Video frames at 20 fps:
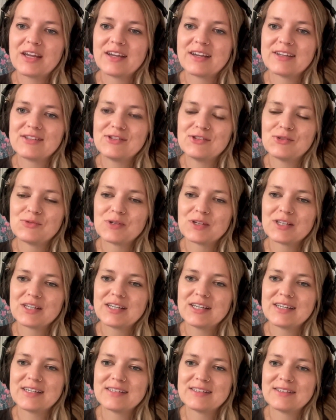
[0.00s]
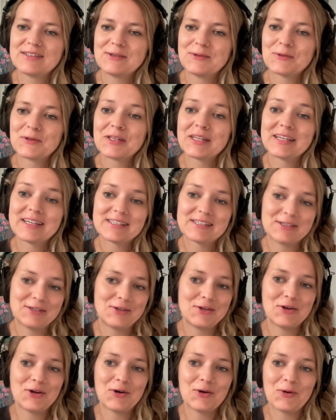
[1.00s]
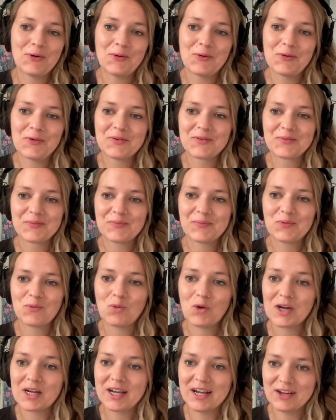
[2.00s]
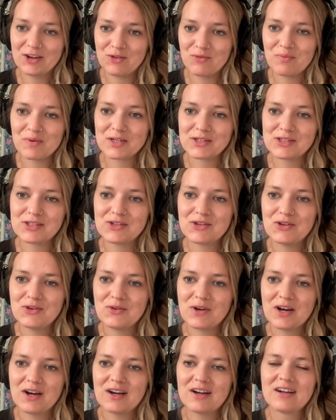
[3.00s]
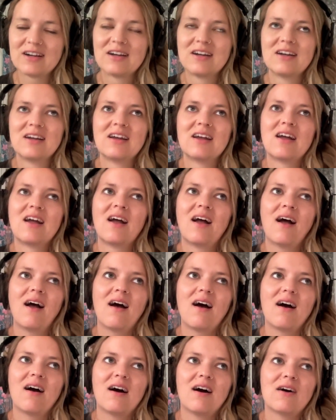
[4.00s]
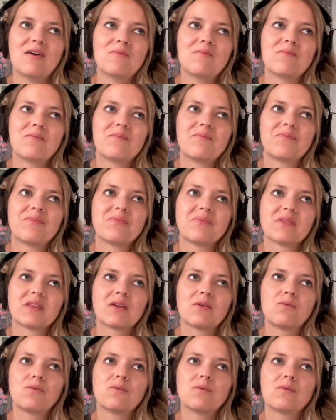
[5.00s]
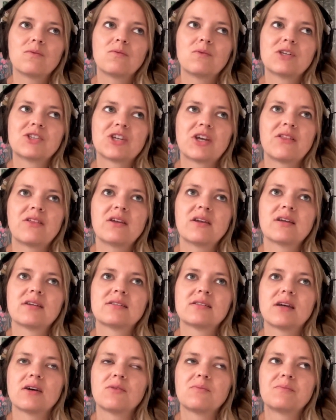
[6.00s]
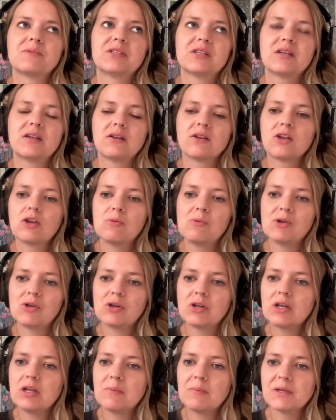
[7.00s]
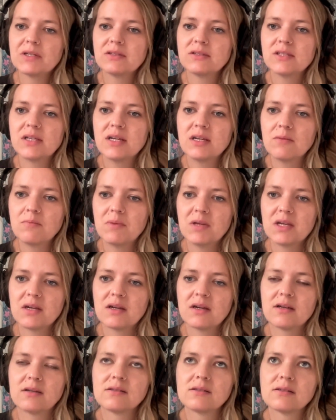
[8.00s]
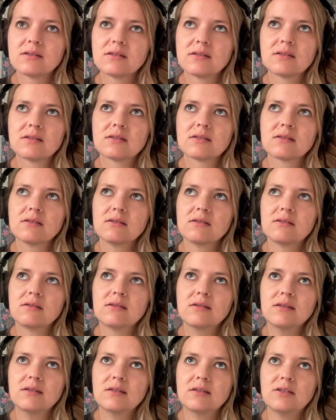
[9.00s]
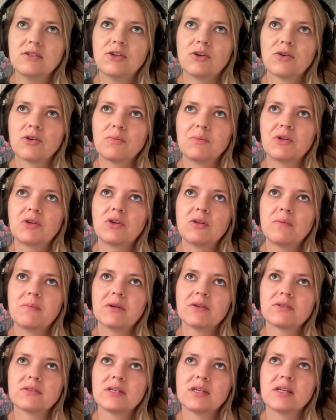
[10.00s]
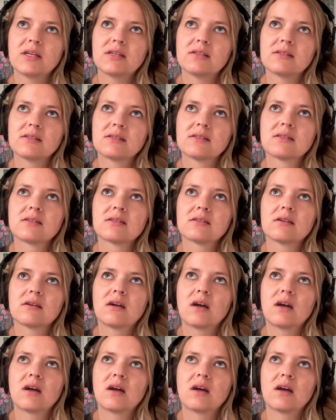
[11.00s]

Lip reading: Because you really get to know what kind of person you are, which I think has helped in community building, because, you know, community building is,